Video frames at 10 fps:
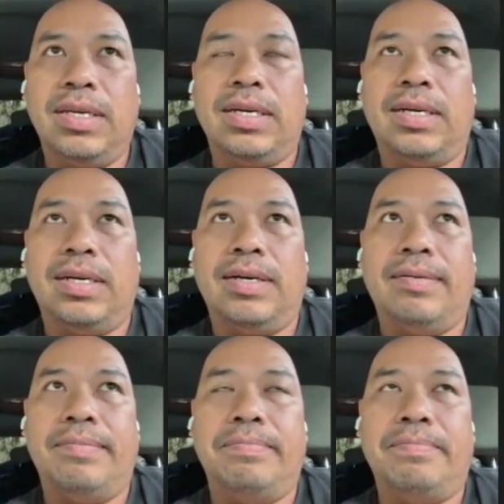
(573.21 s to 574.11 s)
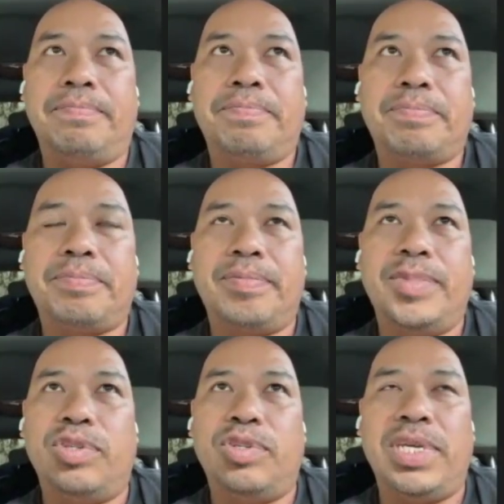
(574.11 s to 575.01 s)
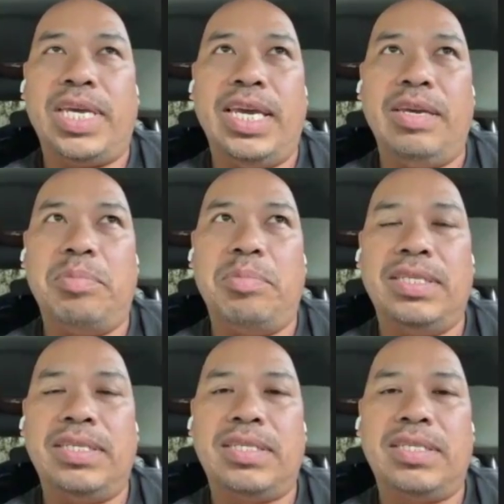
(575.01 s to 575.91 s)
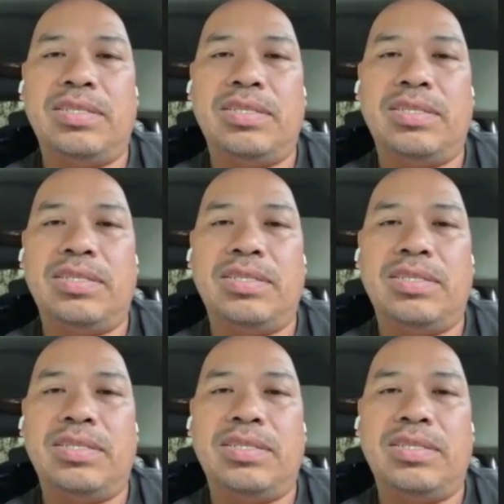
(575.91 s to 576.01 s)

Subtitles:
um took me 8 months